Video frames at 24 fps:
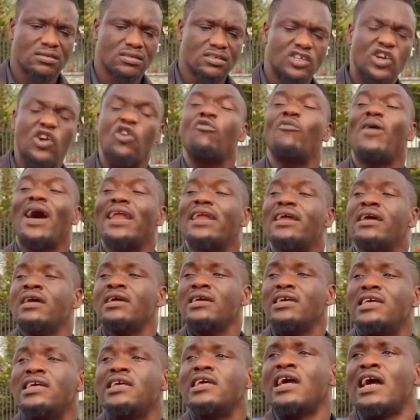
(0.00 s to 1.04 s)
The woman,
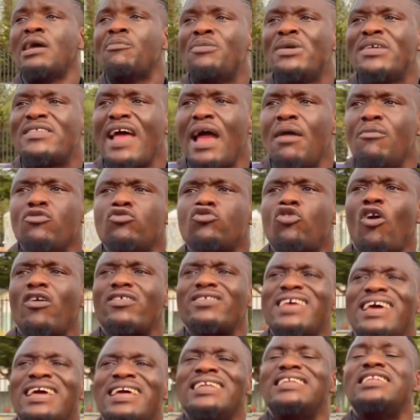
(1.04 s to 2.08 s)
Mr. Ibu
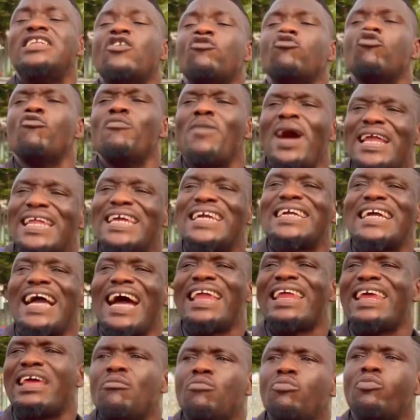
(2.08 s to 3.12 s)
talks, the woman they
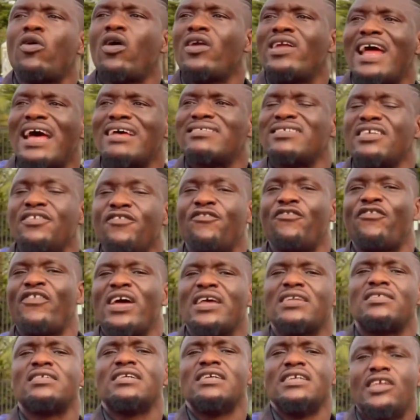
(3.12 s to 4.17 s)
carry in brothers, in
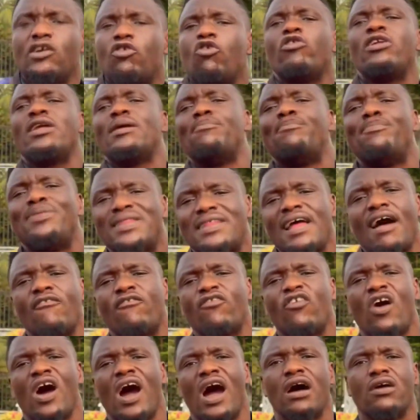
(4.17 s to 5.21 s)
friends, they go they beat them
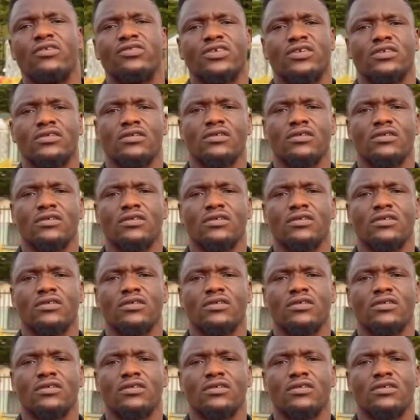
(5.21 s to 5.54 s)
for house.